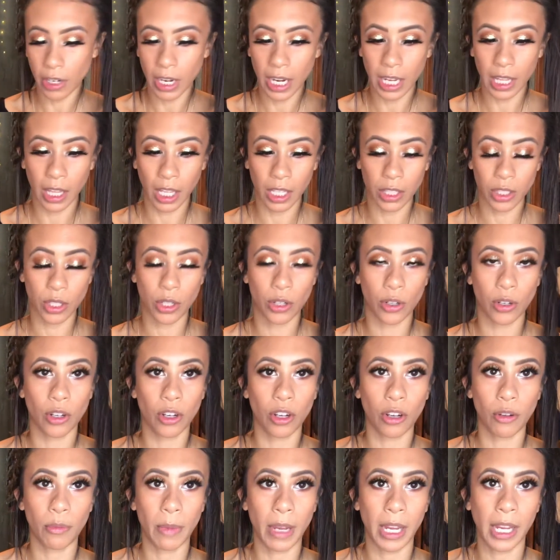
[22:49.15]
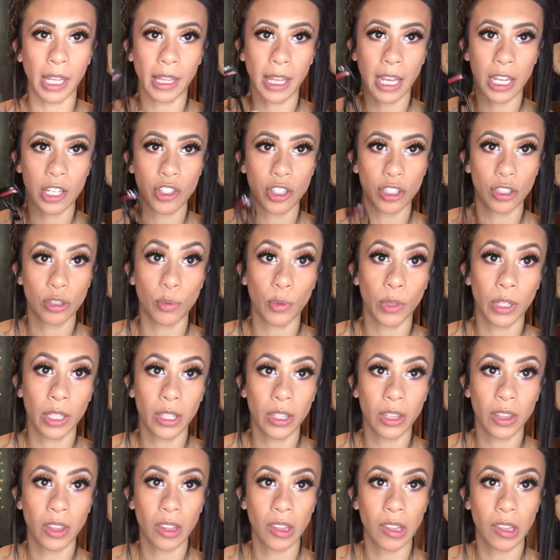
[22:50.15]
I like to curl my lashes
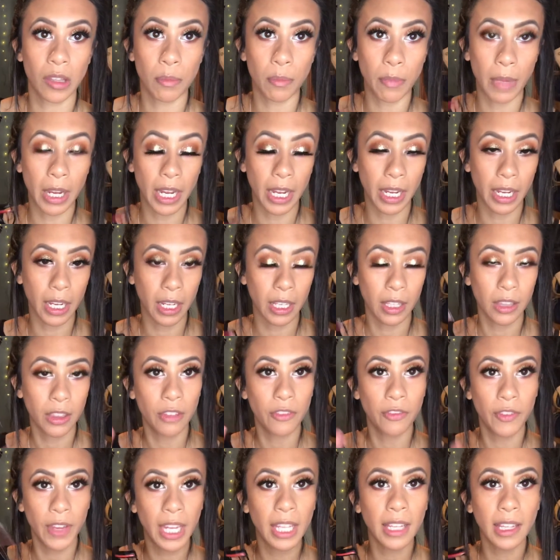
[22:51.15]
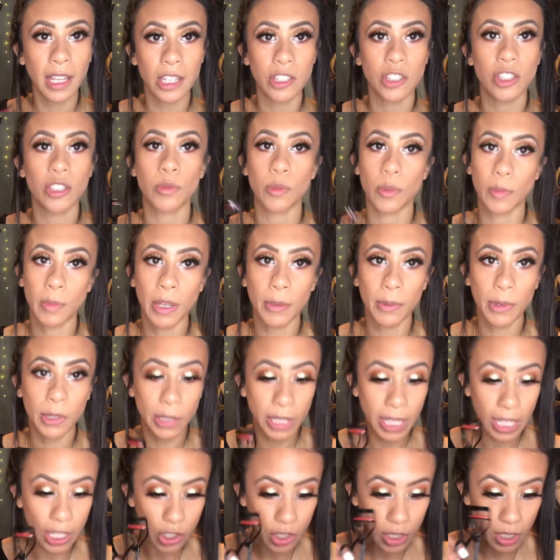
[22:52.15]
with the fake lashes with my real
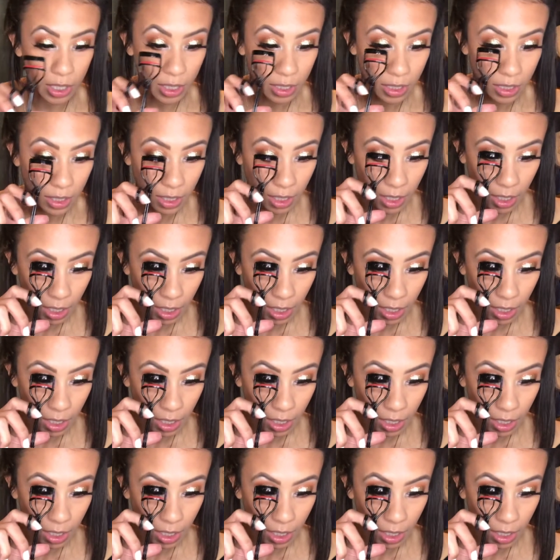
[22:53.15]
lashes.